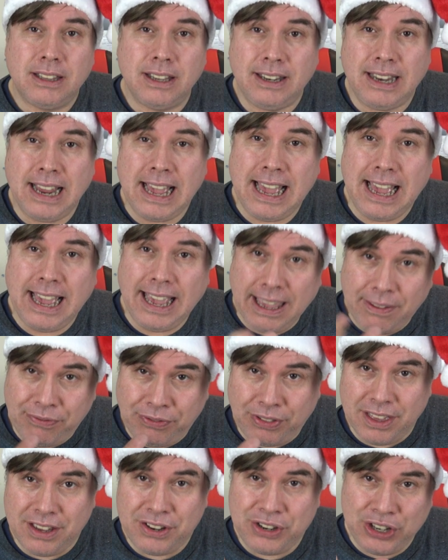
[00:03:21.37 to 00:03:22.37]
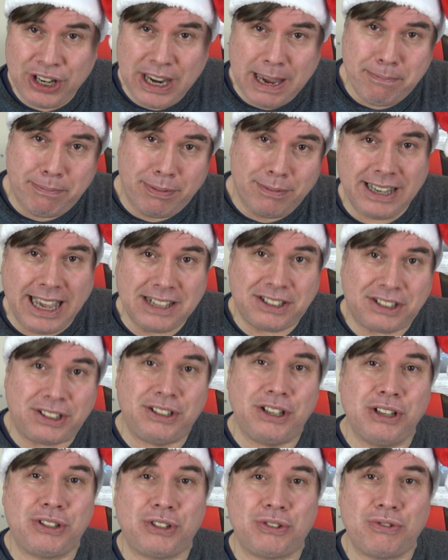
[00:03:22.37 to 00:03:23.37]
that if the ship gets
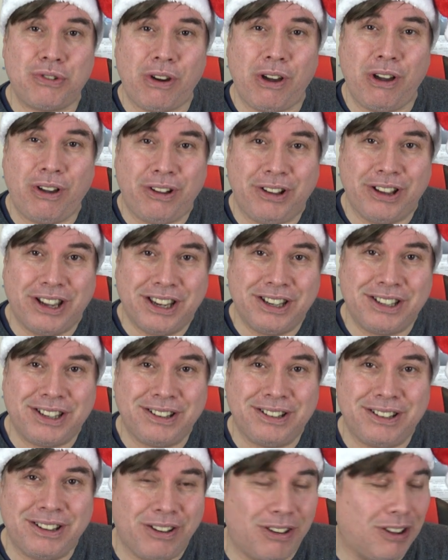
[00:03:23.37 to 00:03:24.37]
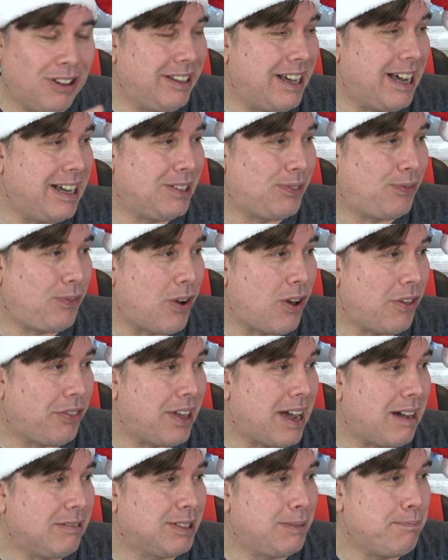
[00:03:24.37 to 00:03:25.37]
destroyed and all these
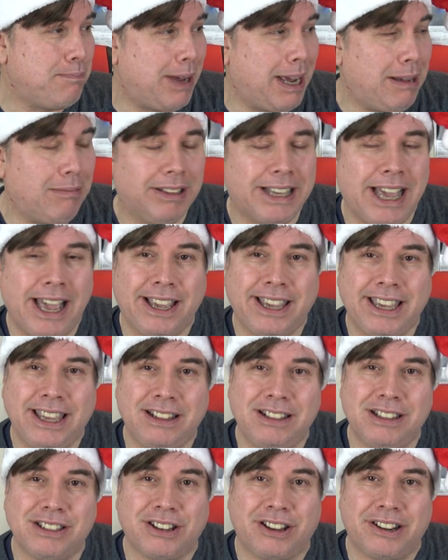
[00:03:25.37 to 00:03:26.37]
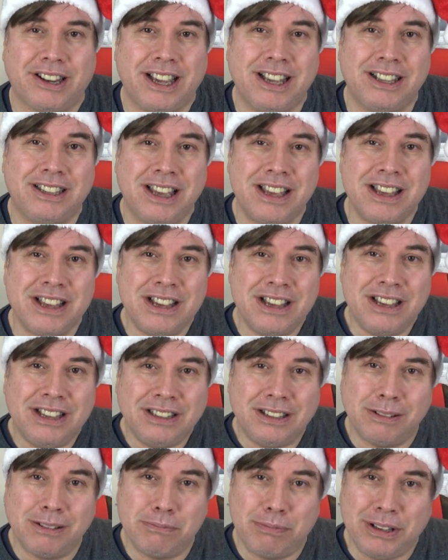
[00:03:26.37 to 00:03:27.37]
4,000 people get killed on it,
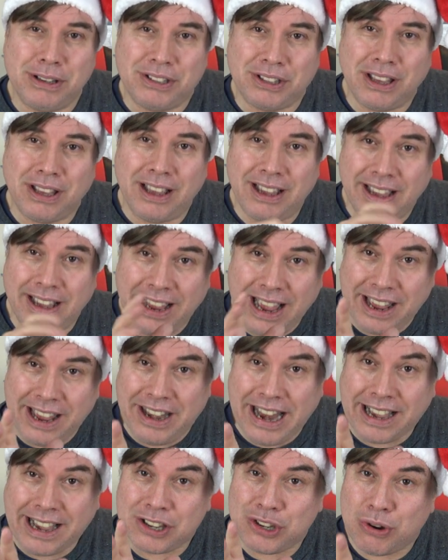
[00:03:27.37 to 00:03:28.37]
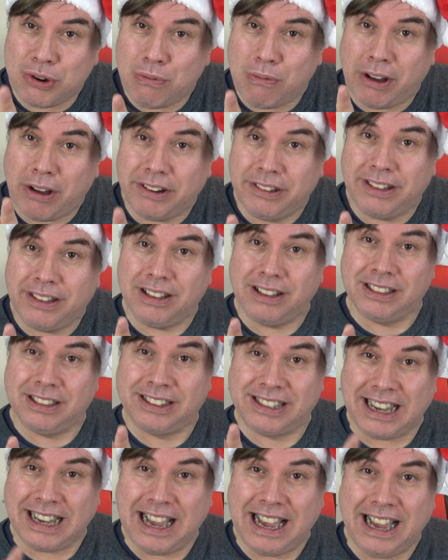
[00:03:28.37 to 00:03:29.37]
there'll be an extra one that'll
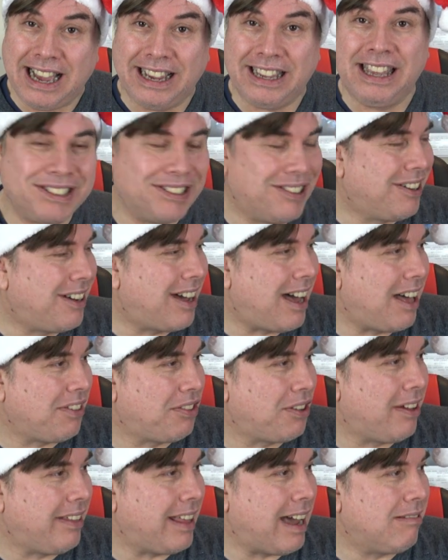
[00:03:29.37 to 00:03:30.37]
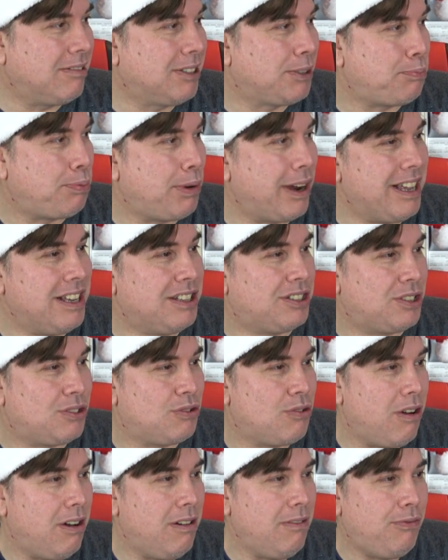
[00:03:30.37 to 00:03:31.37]
die. So I thought that was pretty
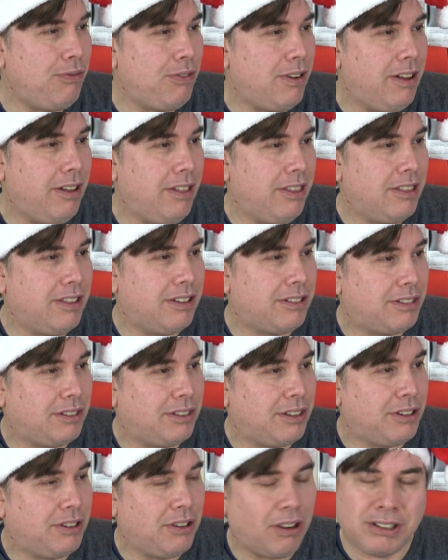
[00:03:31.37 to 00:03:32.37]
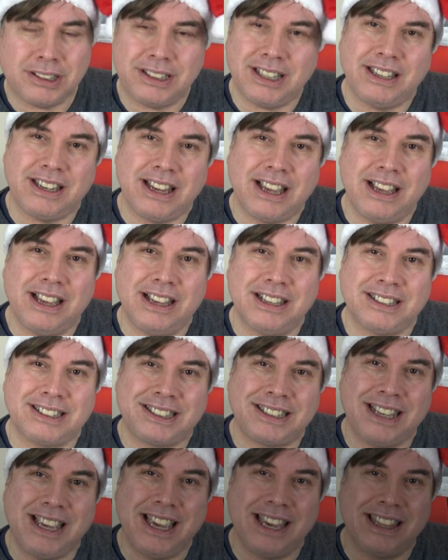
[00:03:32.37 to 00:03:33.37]
strong for the Doctor to
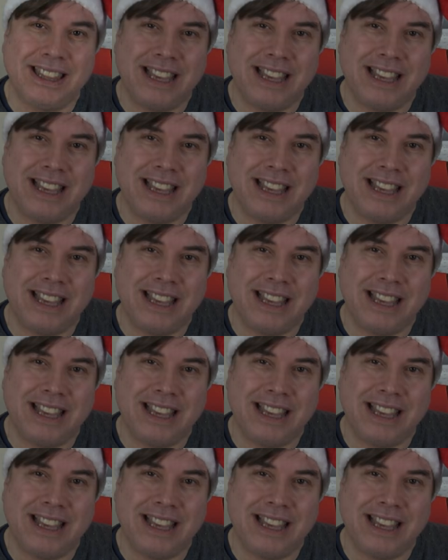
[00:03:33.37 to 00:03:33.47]
say